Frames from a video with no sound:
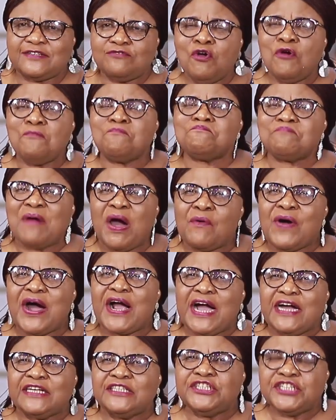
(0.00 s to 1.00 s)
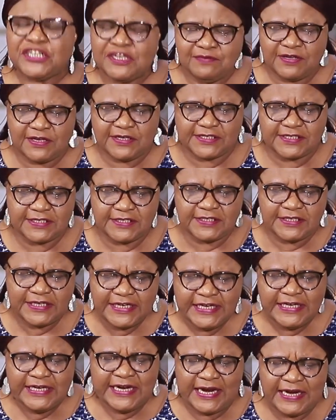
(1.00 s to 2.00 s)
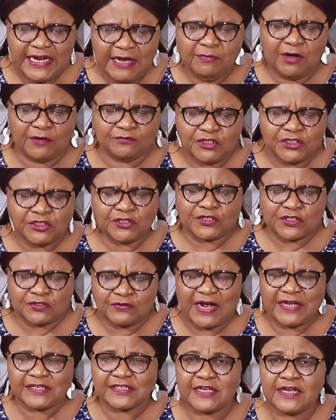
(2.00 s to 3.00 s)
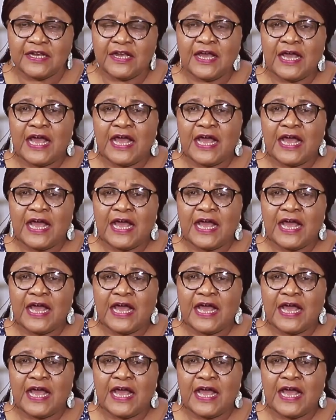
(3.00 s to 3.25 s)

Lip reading: No power can dim it in the name of Jesus Christ.